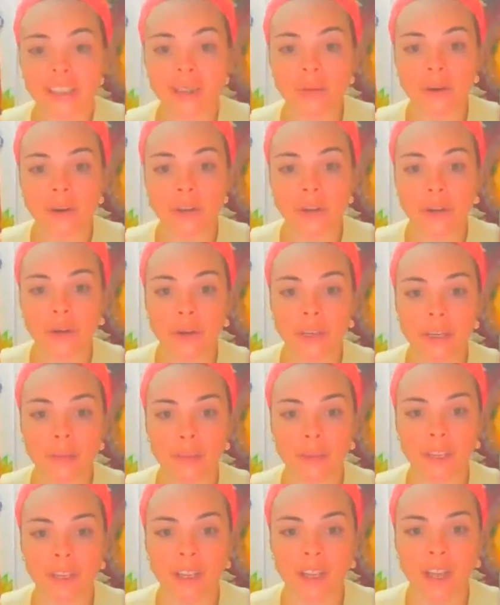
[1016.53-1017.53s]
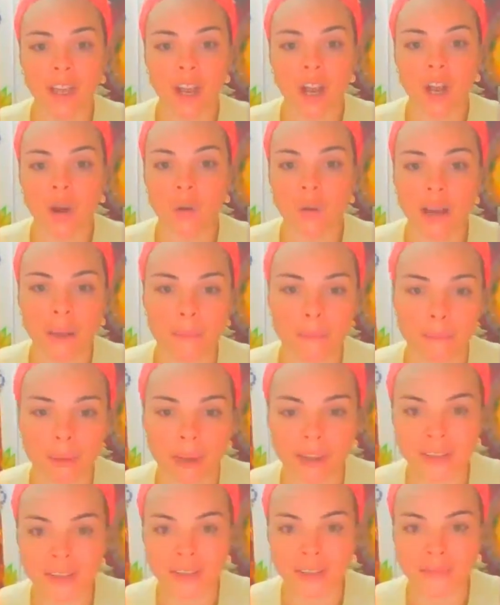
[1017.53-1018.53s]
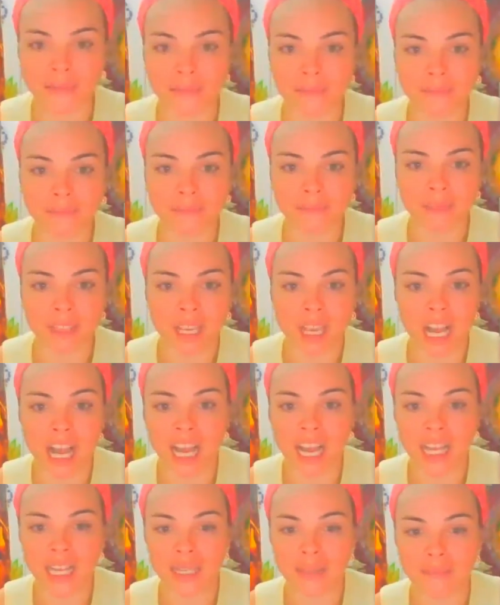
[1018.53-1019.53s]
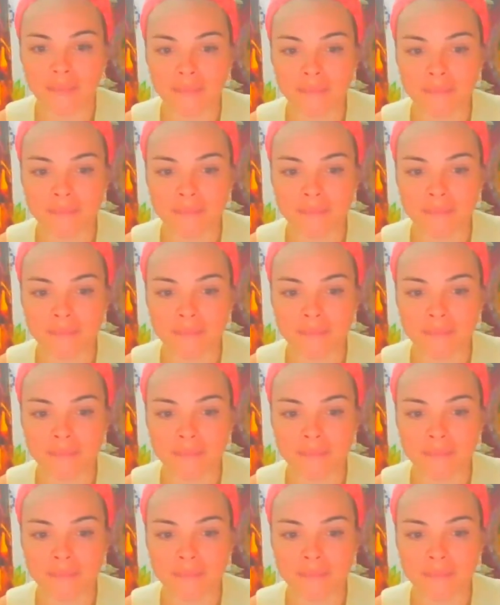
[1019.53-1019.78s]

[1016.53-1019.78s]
Are you going to be, oh, I'm better, I'm